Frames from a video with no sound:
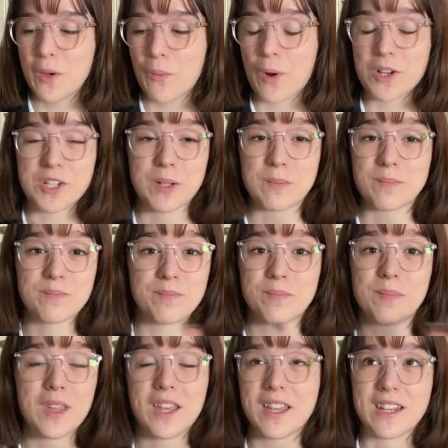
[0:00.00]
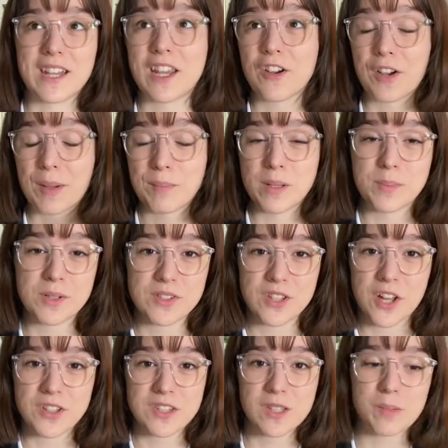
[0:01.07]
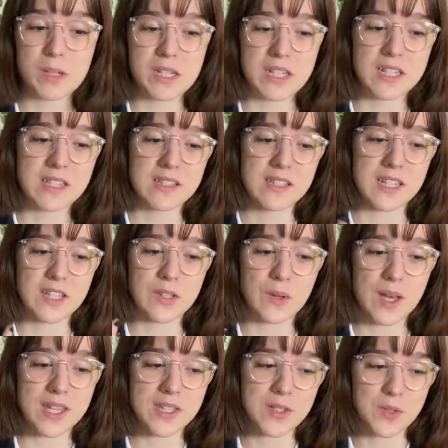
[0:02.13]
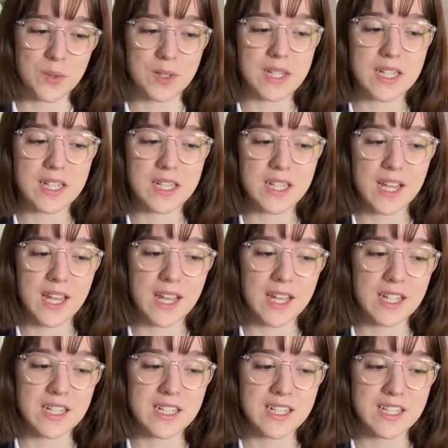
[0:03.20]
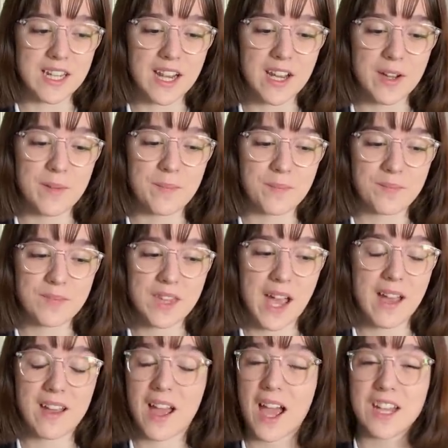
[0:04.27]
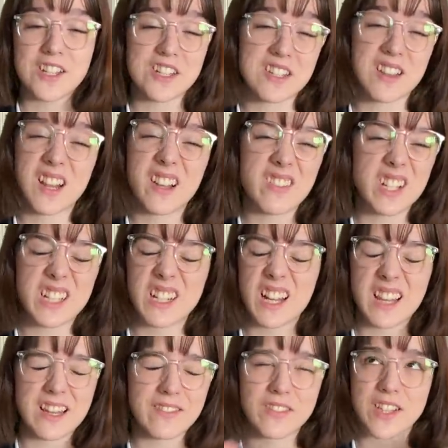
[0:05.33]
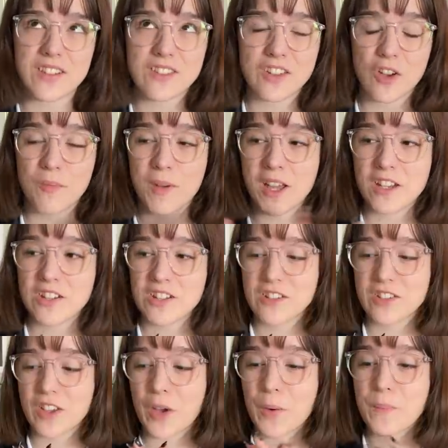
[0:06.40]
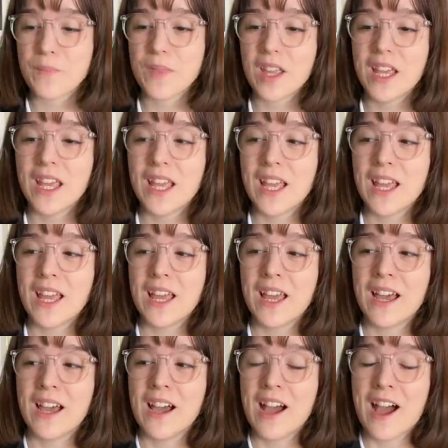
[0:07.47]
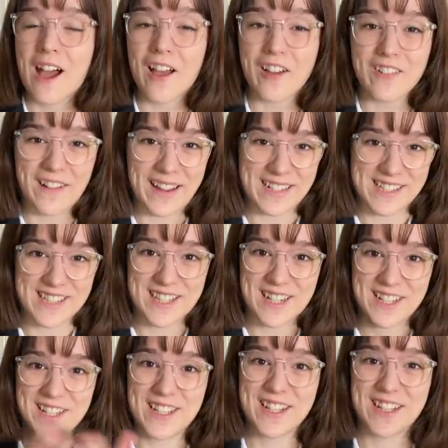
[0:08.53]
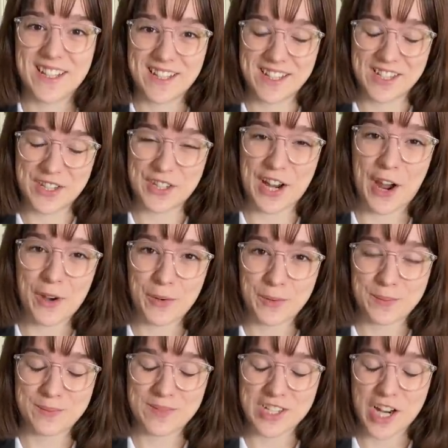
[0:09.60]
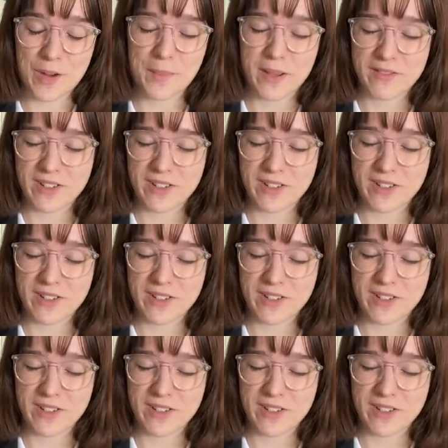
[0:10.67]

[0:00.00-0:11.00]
watching and hearing people's thoughts, opinions, seeing you guys join in. And yeah, I just love it. I love this so much. So, all right. Ciao. Ciao, my